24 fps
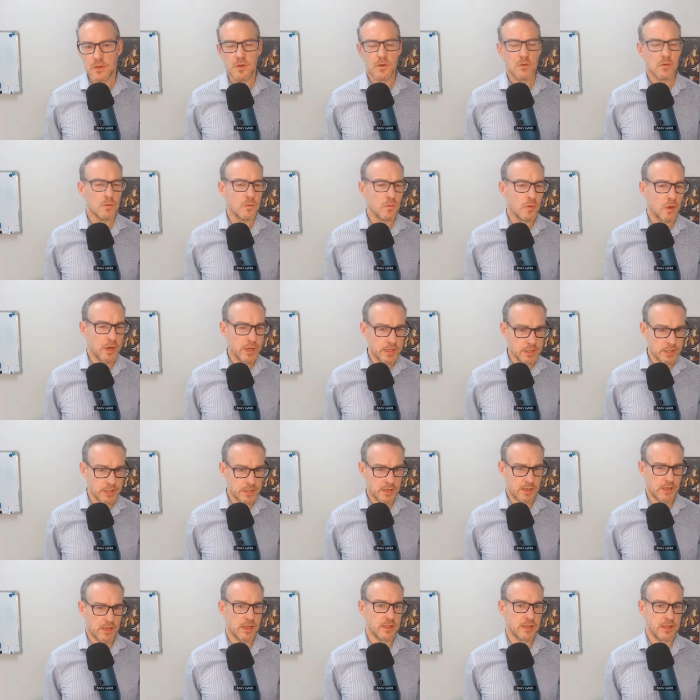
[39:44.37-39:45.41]
Why did I
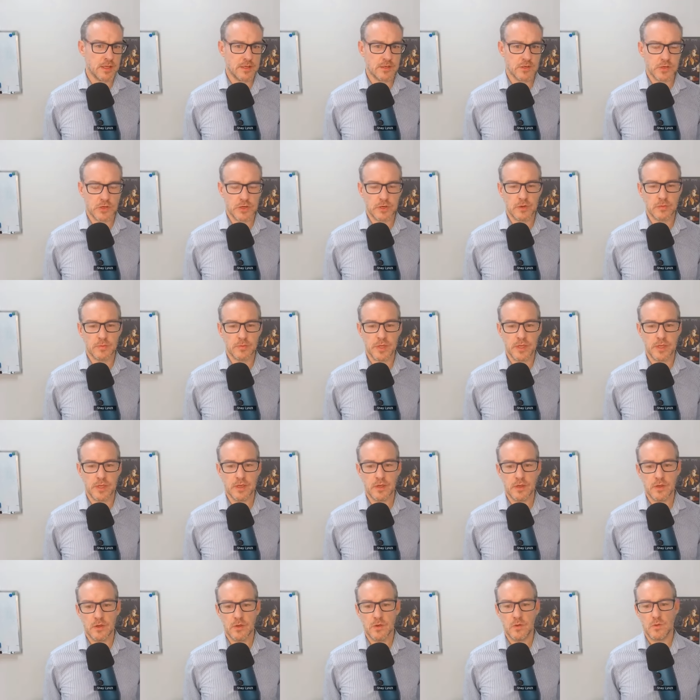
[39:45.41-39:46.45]
let that trigger me?
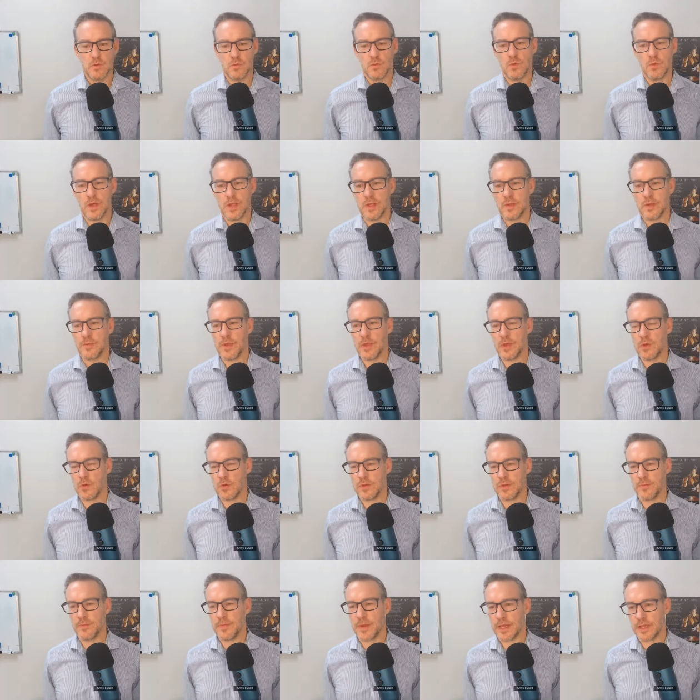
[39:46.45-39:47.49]
Why am I holding
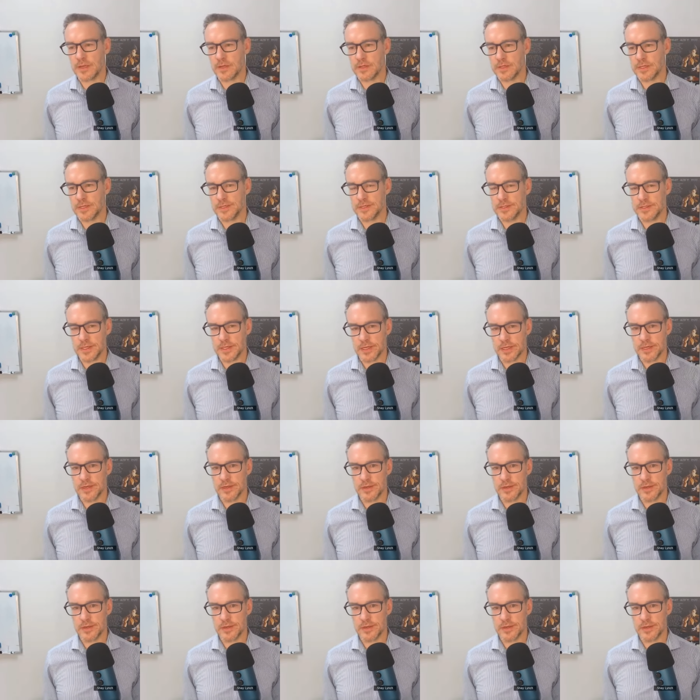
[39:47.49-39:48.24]
back on this thing?